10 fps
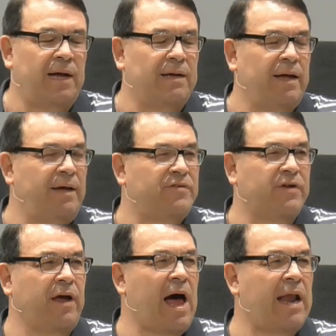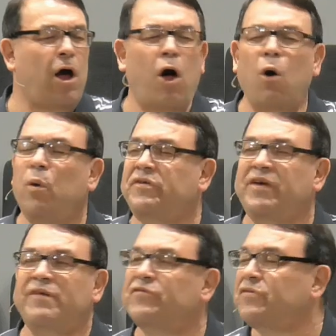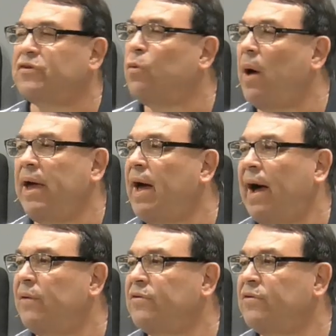is God always gives us a way out.